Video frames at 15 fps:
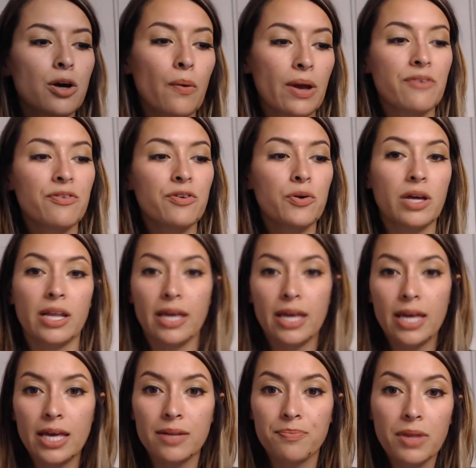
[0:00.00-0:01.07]
if you get a
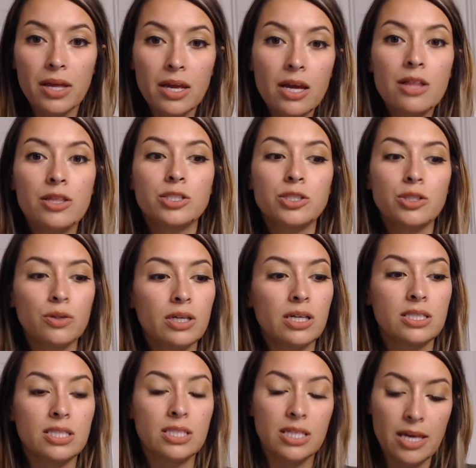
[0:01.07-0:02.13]
hit, the student
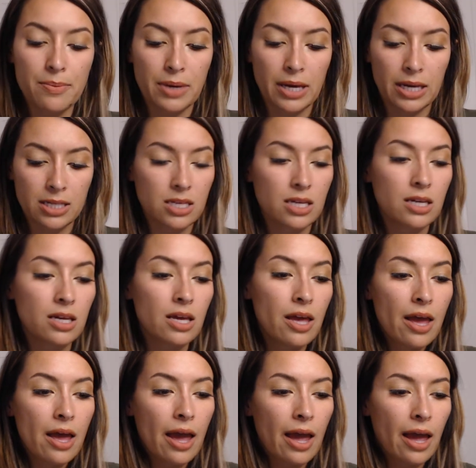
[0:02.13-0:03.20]
gets to keep guessing,
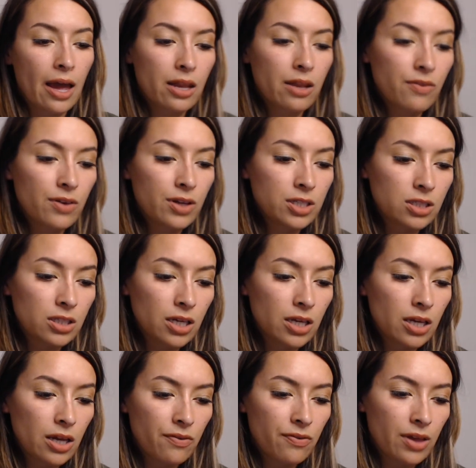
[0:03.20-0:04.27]
and
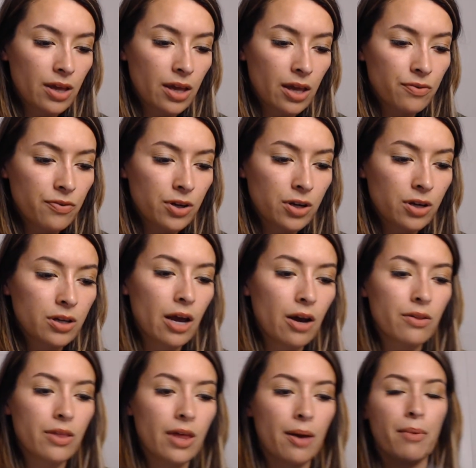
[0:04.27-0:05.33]
eventually if they figured
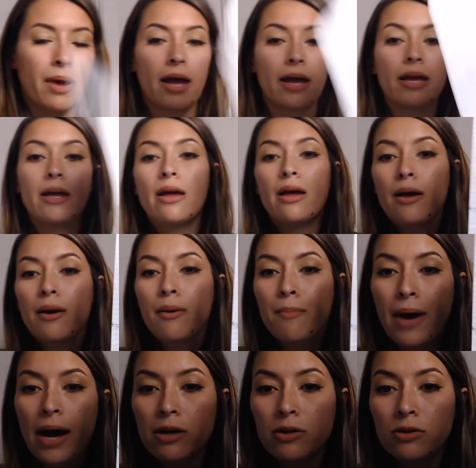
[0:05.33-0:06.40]
out that my
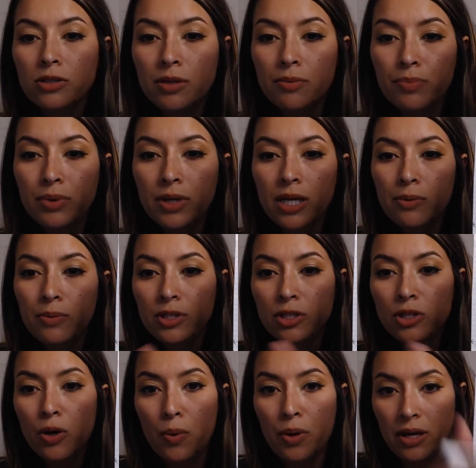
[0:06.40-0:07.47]
Battleship B was
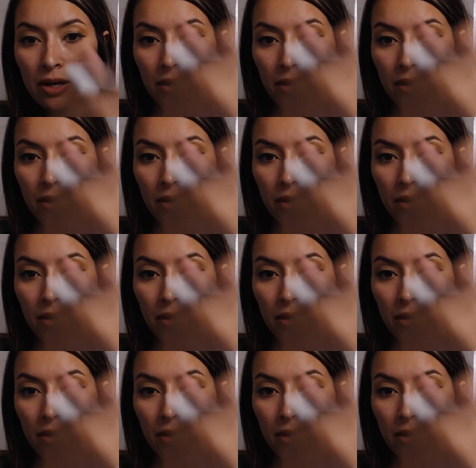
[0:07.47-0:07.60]
going